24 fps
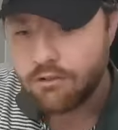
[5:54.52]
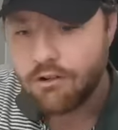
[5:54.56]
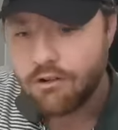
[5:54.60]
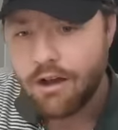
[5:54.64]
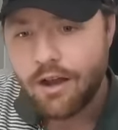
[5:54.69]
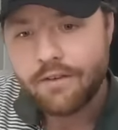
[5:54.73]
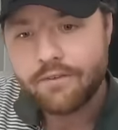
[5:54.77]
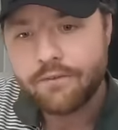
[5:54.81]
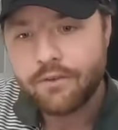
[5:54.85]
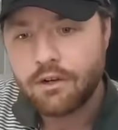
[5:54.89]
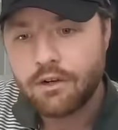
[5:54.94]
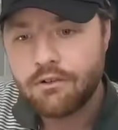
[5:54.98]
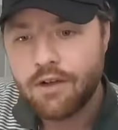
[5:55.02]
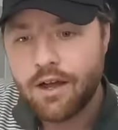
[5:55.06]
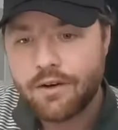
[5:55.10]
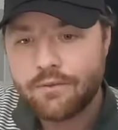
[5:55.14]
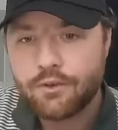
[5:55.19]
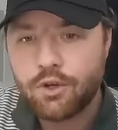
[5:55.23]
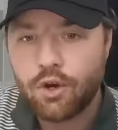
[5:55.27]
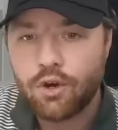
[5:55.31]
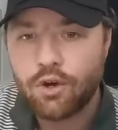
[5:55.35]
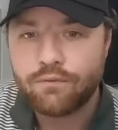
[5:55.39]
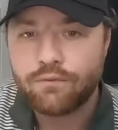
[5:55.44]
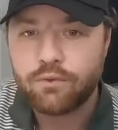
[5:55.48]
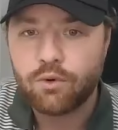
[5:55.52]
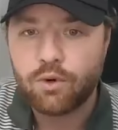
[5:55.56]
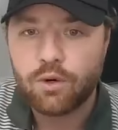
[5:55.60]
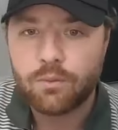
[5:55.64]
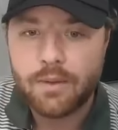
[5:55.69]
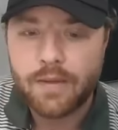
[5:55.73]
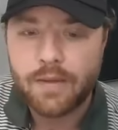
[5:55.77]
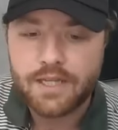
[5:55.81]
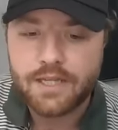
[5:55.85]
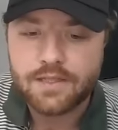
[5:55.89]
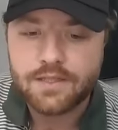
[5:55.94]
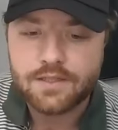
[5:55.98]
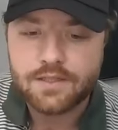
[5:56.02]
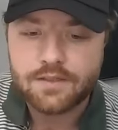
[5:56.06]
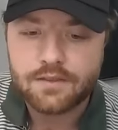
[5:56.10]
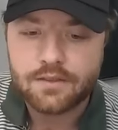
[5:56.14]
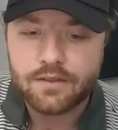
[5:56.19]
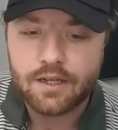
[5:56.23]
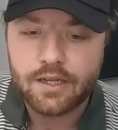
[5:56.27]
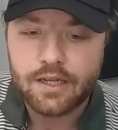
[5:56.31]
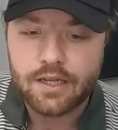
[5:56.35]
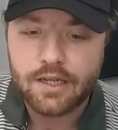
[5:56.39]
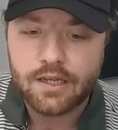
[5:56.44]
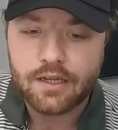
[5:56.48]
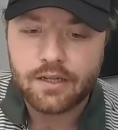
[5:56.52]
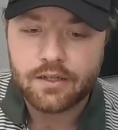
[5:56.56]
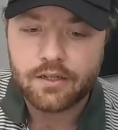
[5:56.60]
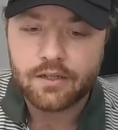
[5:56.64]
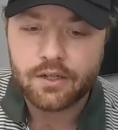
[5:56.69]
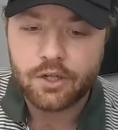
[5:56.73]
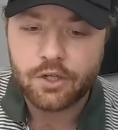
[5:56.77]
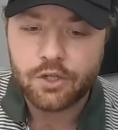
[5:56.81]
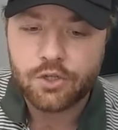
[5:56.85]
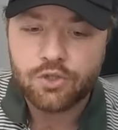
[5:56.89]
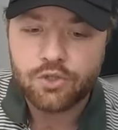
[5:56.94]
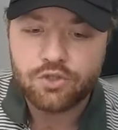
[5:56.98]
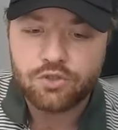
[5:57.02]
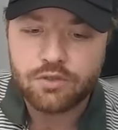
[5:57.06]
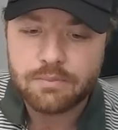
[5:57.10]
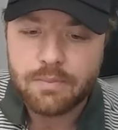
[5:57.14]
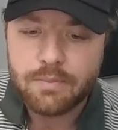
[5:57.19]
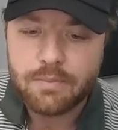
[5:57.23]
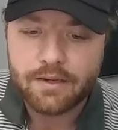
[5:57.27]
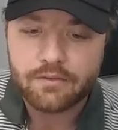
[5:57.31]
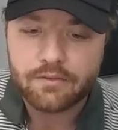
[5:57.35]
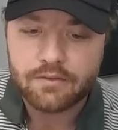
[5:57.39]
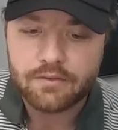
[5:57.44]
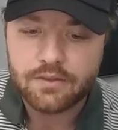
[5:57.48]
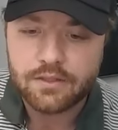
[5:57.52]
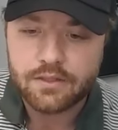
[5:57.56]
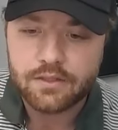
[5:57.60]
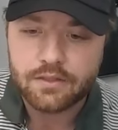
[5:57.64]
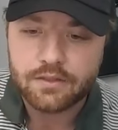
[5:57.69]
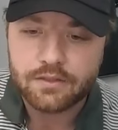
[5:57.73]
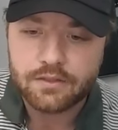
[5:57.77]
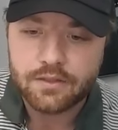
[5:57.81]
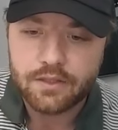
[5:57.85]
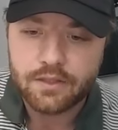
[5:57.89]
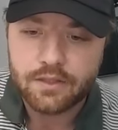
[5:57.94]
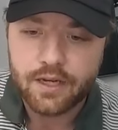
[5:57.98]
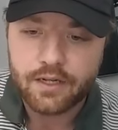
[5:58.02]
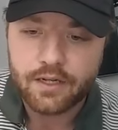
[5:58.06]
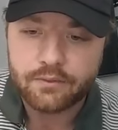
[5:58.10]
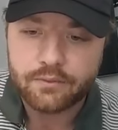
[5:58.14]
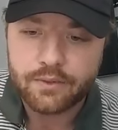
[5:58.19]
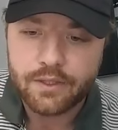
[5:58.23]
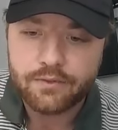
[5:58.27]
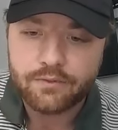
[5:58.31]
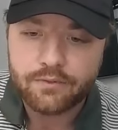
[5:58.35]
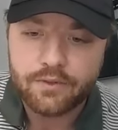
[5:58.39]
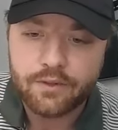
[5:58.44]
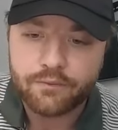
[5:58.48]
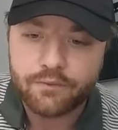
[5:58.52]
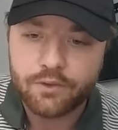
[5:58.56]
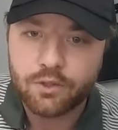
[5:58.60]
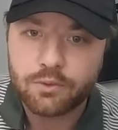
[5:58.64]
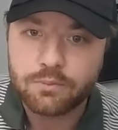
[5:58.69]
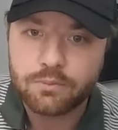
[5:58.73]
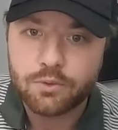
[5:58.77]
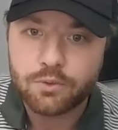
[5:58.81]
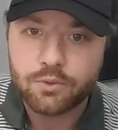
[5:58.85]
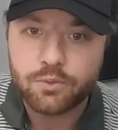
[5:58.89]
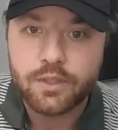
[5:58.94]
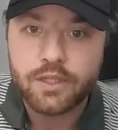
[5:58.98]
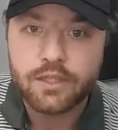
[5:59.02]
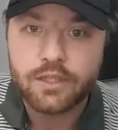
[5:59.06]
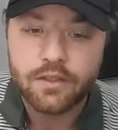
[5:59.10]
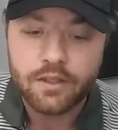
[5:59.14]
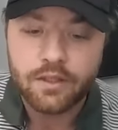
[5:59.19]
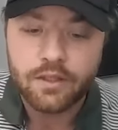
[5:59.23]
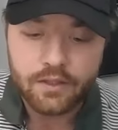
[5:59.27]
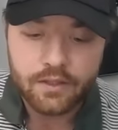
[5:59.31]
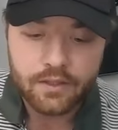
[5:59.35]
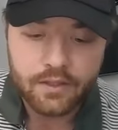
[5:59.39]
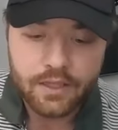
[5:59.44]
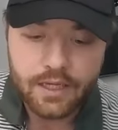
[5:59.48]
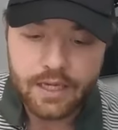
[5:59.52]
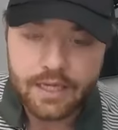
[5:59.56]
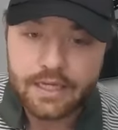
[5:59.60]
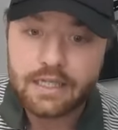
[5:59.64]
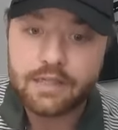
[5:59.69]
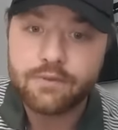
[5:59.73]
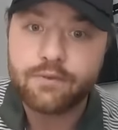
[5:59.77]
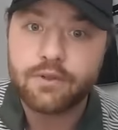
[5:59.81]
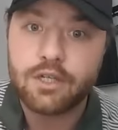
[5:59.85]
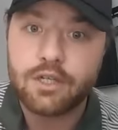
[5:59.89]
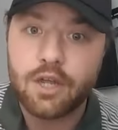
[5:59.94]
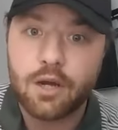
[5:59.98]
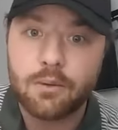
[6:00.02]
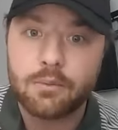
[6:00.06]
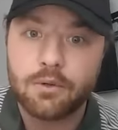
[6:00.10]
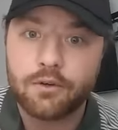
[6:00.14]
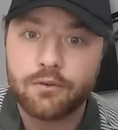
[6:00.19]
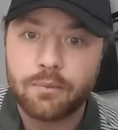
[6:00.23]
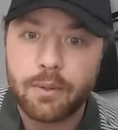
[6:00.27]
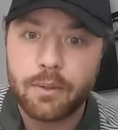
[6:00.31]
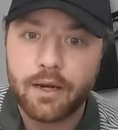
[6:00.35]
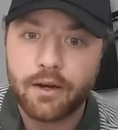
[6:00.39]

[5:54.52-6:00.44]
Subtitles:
lot of golf formats are usually meant to kind of even the field between an even number of